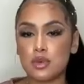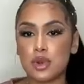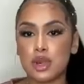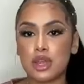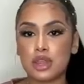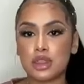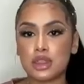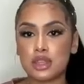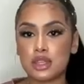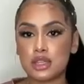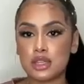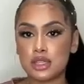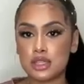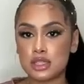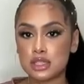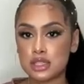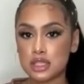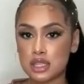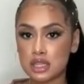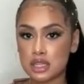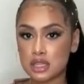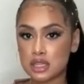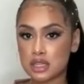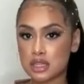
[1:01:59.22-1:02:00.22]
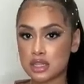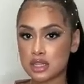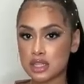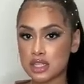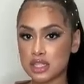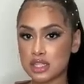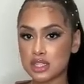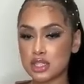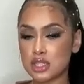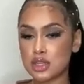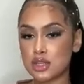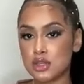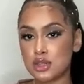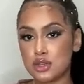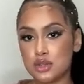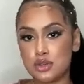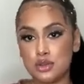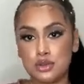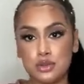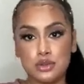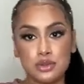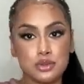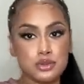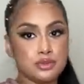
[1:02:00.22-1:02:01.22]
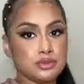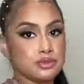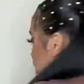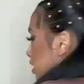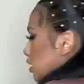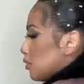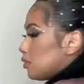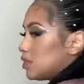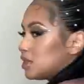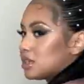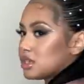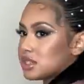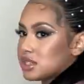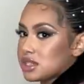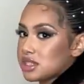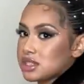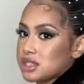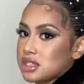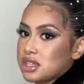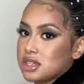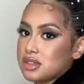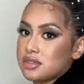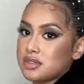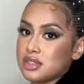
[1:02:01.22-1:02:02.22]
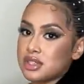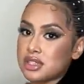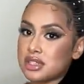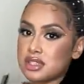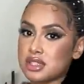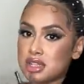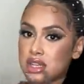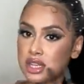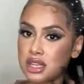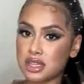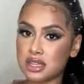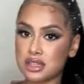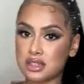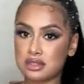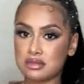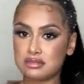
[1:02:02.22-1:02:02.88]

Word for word: wear this. It's cute. I really just love this like